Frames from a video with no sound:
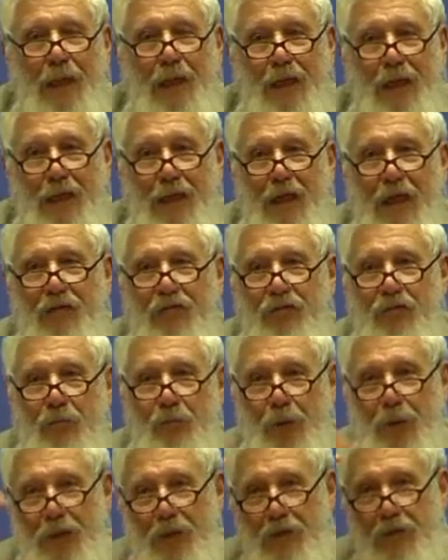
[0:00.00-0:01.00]
It has to
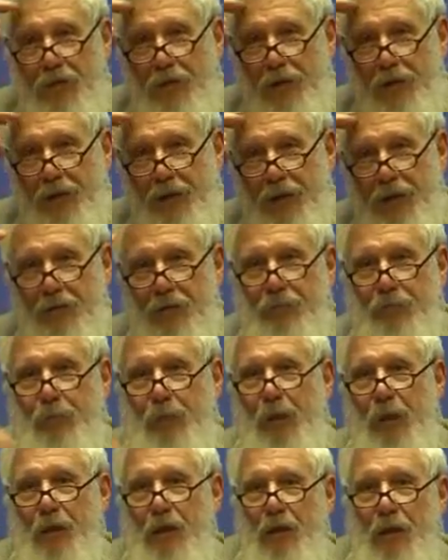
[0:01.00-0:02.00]
be in your head.
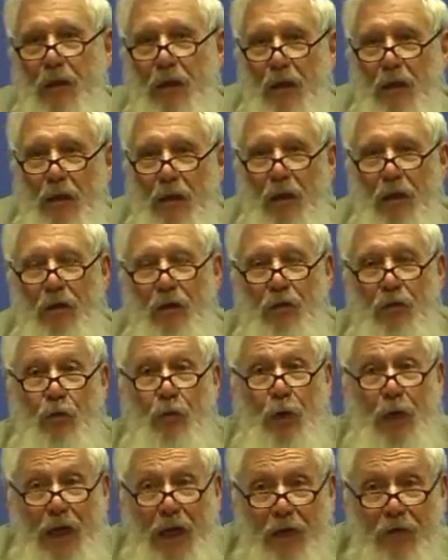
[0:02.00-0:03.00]
You
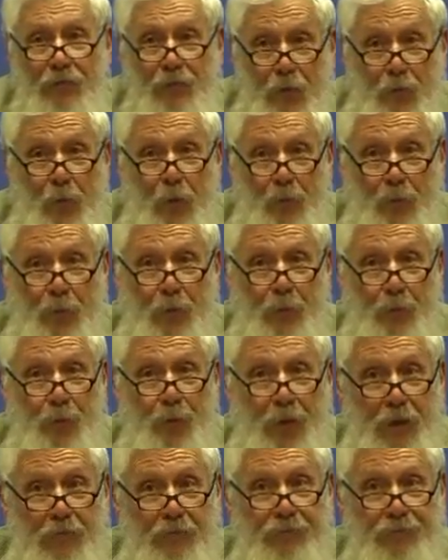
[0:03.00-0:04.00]
have to be
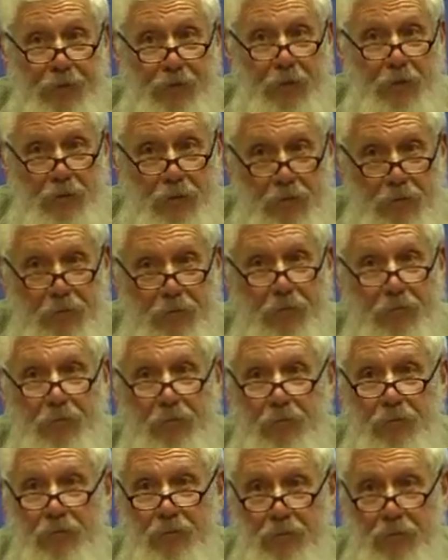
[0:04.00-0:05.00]
prepared for losses.
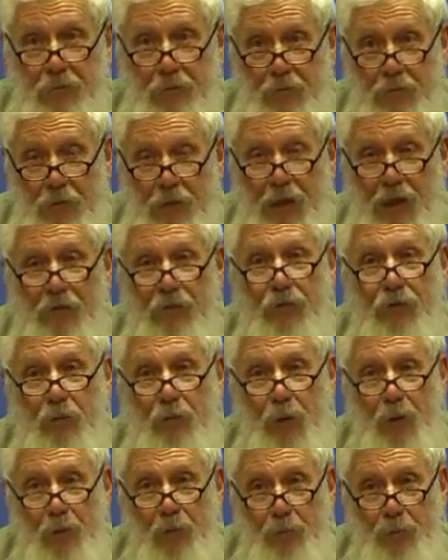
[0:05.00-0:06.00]
You have to
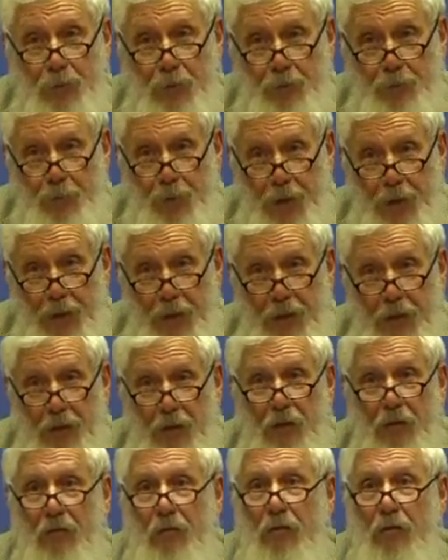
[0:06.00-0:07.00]
be
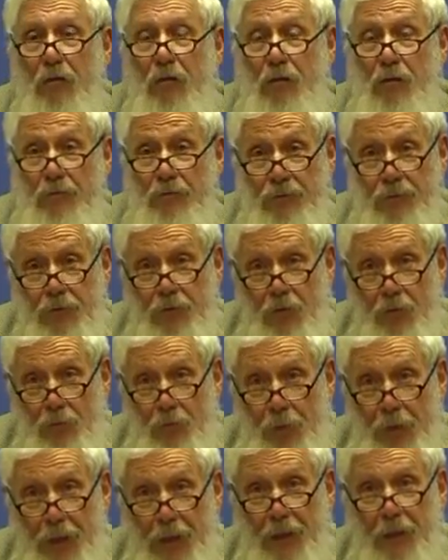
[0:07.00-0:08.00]
prepared for your
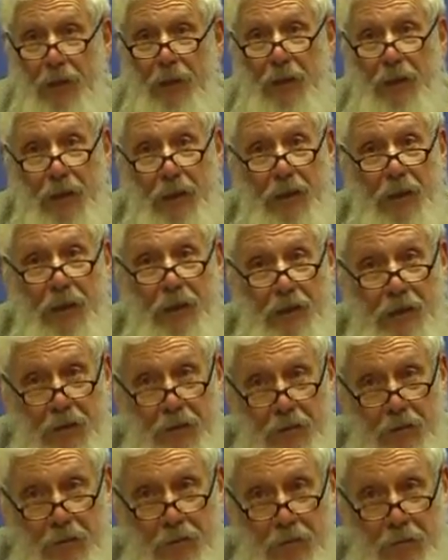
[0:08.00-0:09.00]
men getting
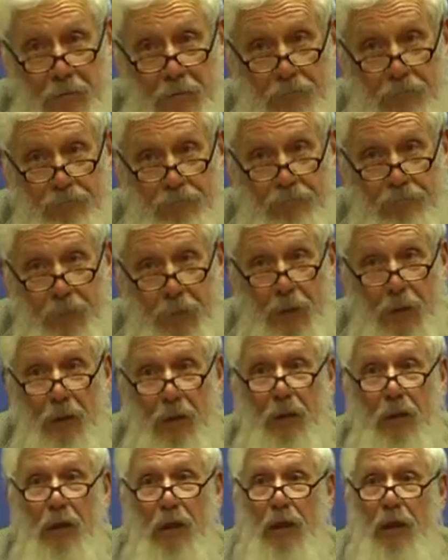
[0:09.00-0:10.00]
killed.
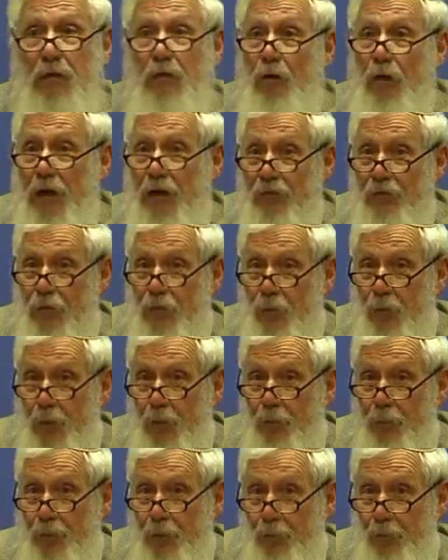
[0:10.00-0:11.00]
And you have to be
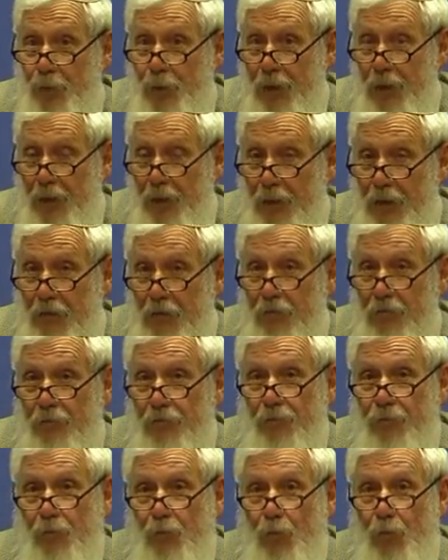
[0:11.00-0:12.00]
prepared
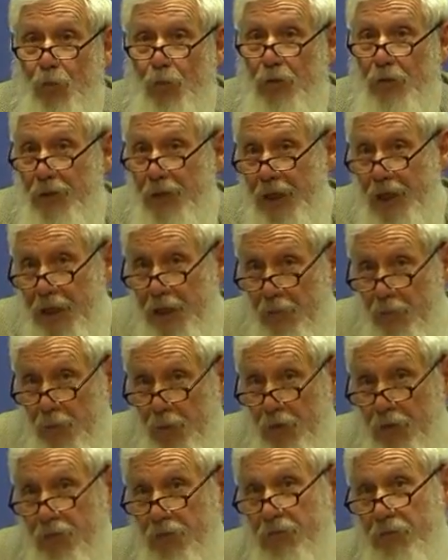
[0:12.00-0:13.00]
for the
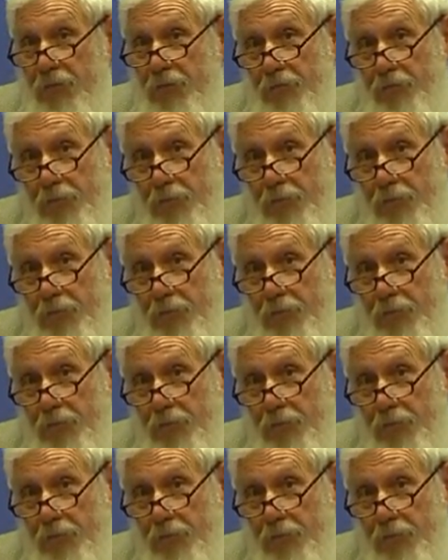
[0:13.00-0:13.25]
enemy's